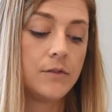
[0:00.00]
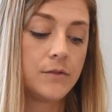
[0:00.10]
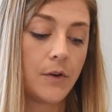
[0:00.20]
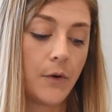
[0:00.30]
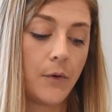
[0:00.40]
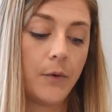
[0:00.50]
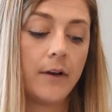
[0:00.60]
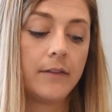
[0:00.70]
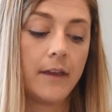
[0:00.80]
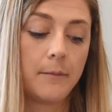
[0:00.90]
So
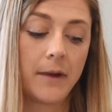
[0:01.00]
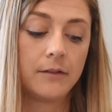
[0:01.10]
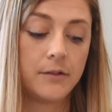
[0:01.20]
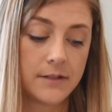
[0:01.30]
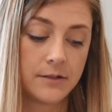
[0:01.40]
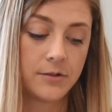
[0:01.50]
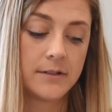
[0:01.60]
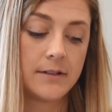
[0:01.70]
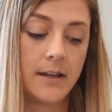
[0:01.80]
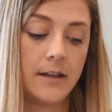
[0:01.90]
they might lose
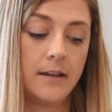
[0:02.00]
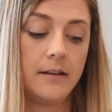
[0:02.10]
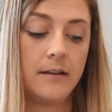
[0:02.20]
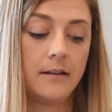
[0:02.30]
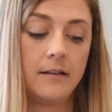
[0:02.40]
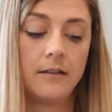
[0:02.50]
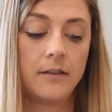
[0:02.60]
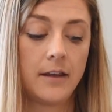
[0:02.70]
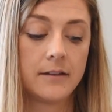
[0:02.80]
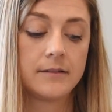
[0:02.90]
interest in
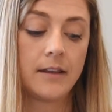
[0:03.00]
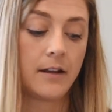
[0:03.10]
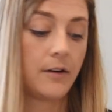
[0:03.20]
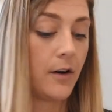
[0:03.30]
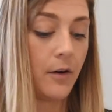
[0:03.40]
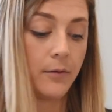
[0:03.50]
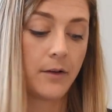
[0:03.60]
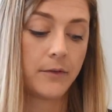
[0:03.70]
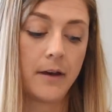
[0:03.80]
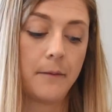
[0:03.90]
things that are
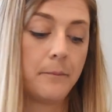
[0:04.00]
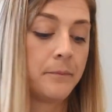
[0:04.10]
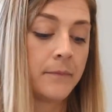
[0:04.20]
around them.